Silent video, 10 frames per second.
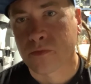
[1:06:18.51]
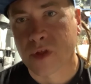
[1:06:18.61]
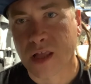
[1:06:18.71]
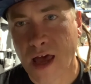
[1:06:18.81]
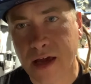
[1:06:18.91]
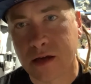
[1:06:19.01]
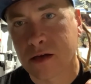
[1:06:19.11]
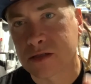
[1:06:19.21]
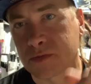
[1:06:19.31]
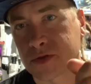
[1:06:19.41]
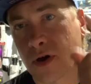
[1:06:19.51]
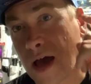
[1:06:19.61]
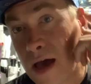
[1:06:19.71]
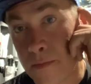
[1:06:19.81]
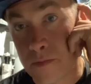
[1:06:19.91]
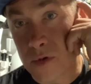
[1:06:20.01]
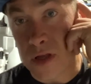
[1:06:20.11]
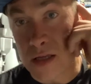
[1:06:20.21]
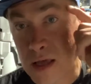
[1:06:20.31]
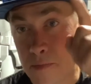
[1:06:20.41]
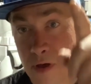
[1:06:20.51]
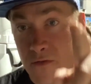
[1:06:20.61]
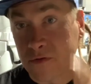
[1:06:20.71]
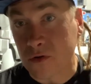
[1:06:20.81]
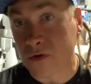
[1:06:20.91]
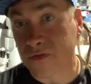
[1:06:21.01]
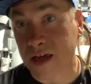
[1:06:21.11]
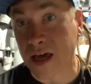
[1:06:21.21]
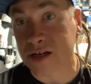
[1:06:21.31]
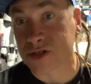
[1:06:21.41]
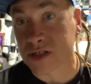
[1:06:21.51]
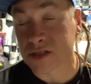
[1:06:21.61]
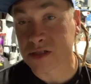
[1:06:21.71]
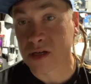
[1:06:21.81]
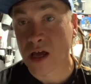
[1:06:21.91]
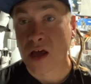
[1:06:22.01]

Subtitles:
Like, subscribe, click that bell for notifications.